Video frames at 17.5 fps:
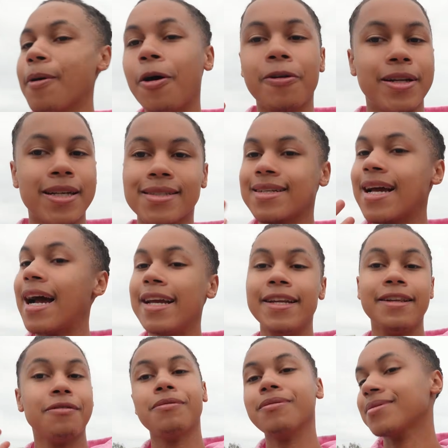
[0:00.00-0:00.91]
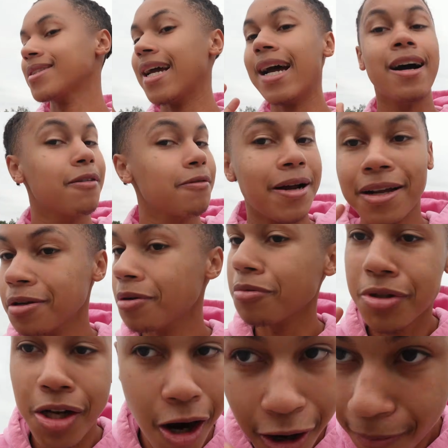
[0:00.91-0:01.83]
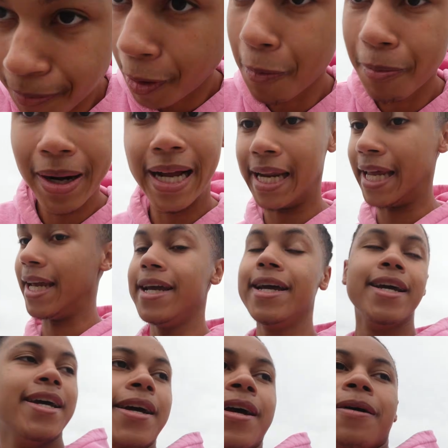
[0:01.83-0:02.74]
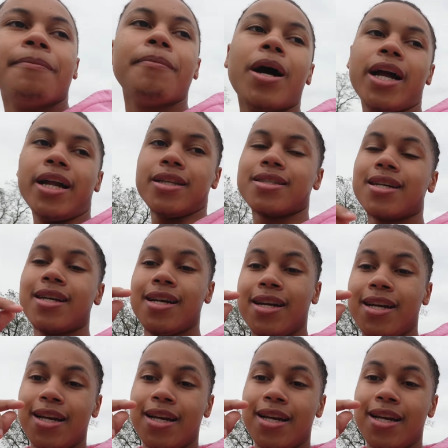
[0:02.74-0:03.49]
on this guy, you know what I'm saying? I don't got no turbo money. But